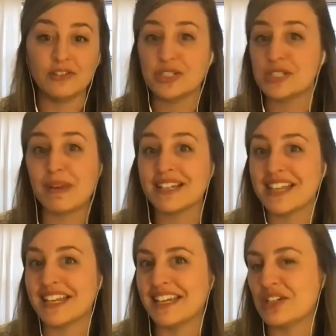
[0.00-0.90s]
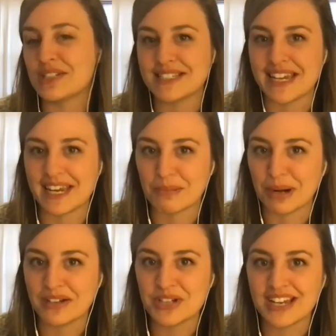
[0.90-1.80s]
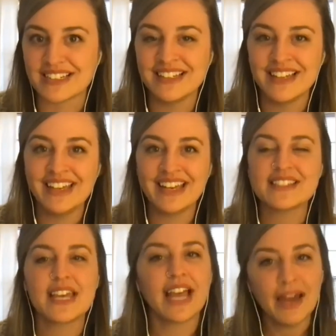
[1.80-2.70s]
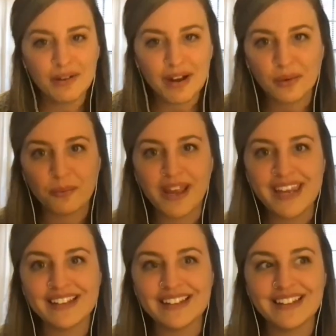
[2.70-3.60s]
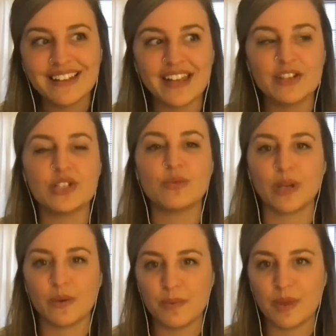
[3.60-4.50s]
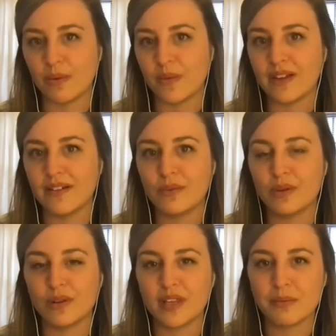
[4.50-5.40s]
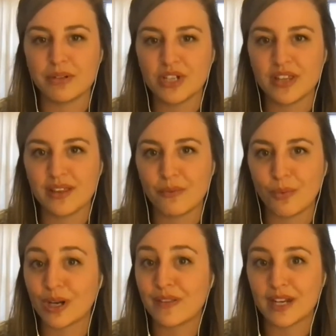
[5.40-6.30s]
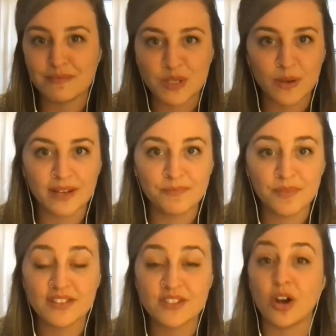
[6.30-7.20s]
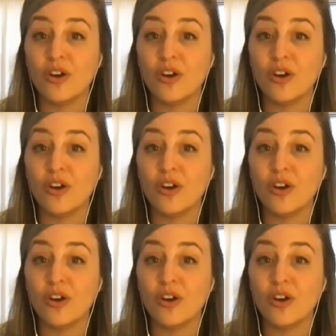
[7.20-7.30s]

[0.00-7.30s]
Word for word: just because I just because I need a project. It's like I would rather wait and just work with people that would really appreciate the work that I'm doing. And so